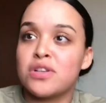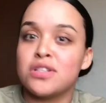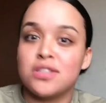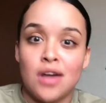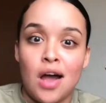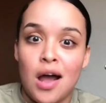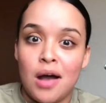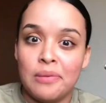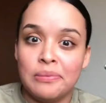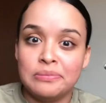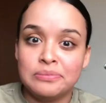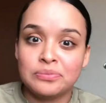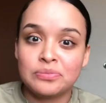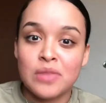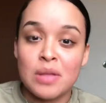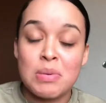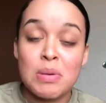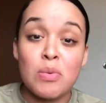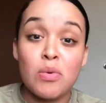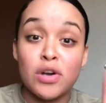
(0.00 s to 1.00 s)
top.
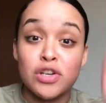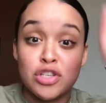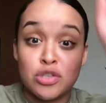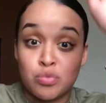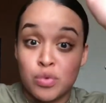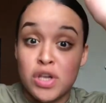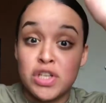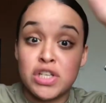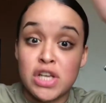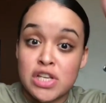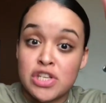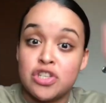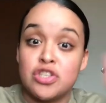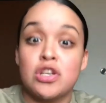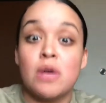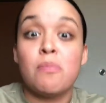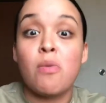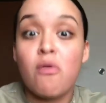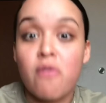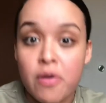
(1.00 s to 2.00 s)
The people could just reach it and just
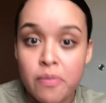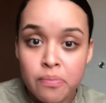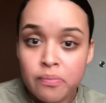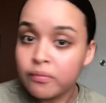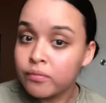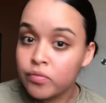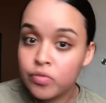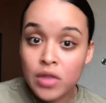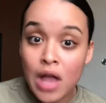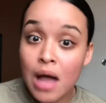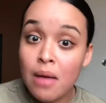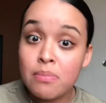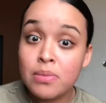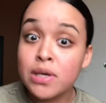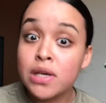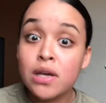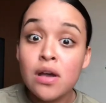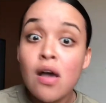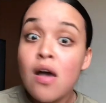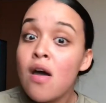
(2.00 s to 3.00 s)
jump over. Not
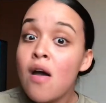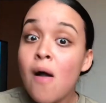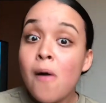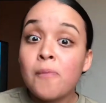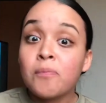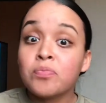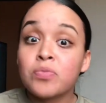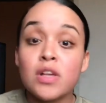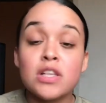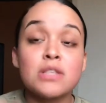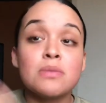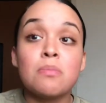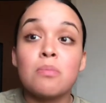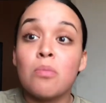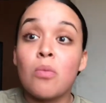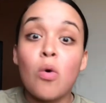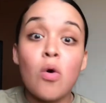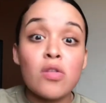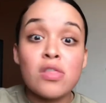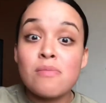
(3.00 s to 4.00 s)
B. That's
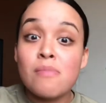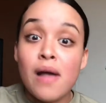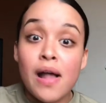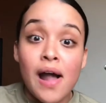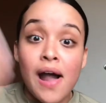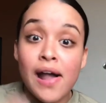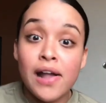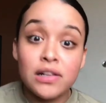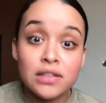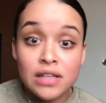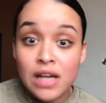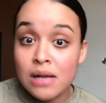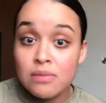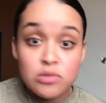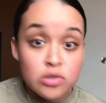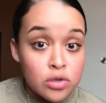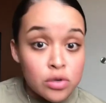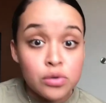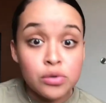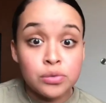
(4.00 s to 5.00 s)
more than my height
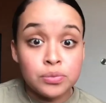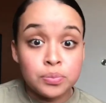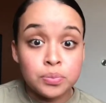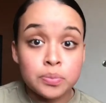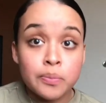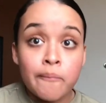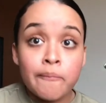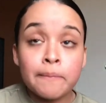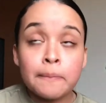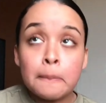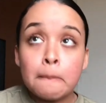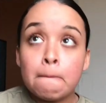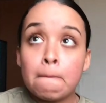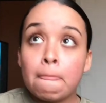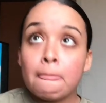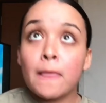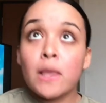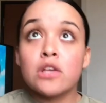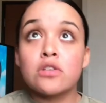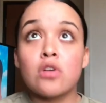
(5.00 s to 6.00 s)
times 2.
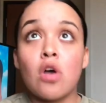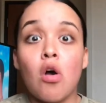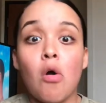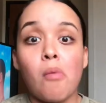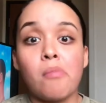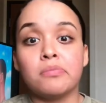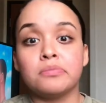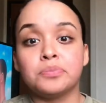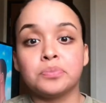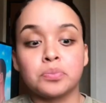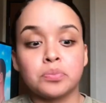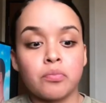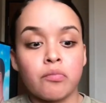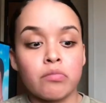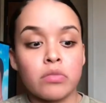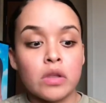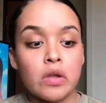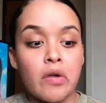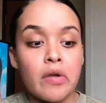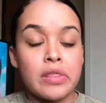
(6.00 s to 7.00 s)
So
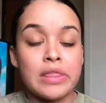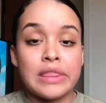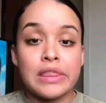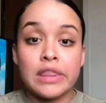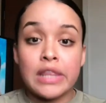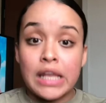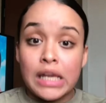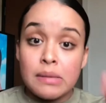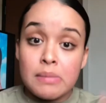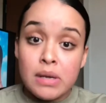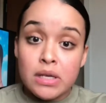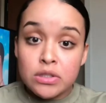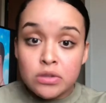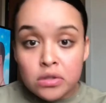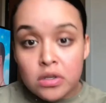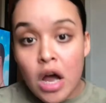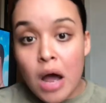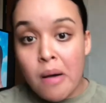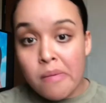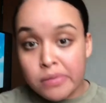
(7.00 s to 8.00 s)
they made us
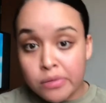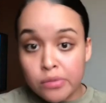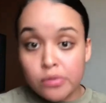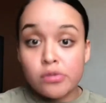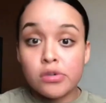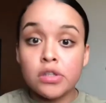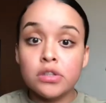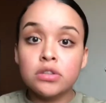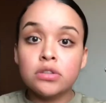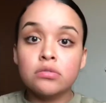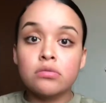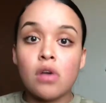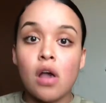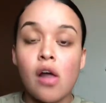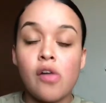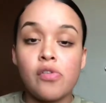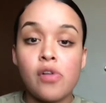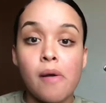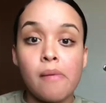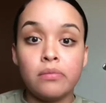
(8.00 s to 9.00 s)
do the obstacle course,
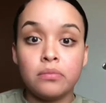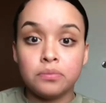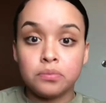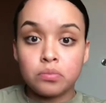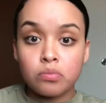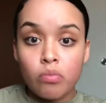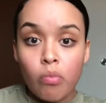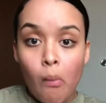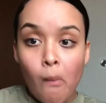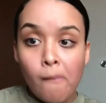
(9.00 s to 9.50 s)
and then